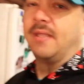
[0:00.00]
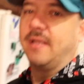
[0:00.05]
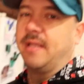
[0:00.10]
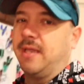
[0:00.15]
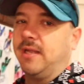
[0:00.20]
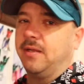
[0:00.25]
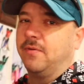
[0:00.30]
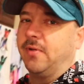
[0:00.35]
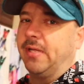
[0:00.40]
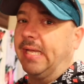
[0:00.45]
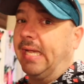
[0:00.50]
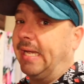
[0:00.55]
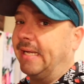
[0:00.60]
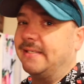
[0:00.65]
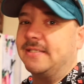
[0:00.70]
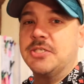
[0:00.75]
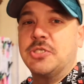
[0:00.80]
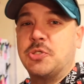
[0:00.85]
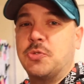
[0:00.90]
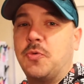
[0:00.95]
anyway, I
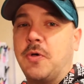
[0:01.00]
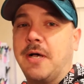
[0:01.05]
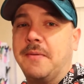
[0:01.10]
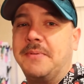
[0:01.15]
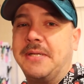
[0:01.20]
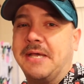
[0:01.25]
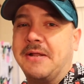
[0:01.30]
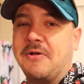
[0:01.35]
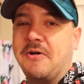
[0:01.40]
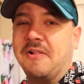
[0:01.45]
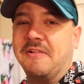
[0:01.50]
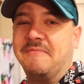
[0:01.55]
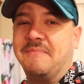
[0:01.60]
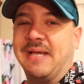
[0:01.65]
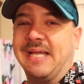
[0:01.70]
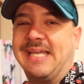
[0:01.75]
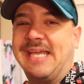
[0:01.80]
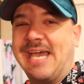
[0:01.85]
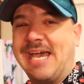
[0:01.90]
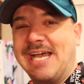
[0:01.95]
just swapped out all of
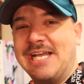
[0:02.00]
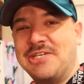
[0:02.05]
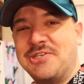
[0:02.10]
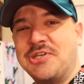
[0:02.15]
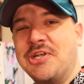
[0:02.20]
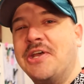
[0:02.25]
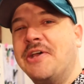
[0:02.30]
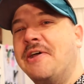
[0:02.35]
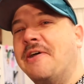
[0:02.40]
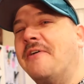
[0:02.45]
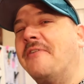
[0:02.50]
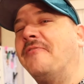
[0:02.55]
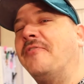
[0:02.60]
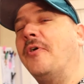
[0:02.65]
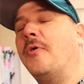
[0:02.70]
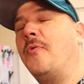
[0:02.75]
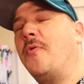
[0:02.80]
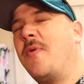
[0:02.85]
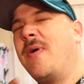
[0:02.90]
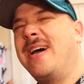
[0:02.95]
my cash
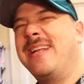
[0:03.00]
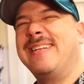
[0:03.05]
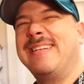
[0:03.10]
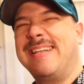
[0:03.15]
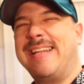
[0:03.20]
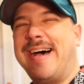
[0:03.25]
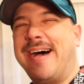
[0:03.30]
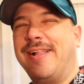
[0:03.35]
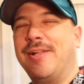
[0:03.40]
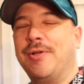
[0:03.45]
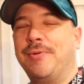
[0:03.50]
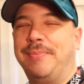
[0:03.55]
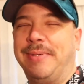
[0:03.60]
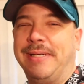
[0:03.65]
for one dollar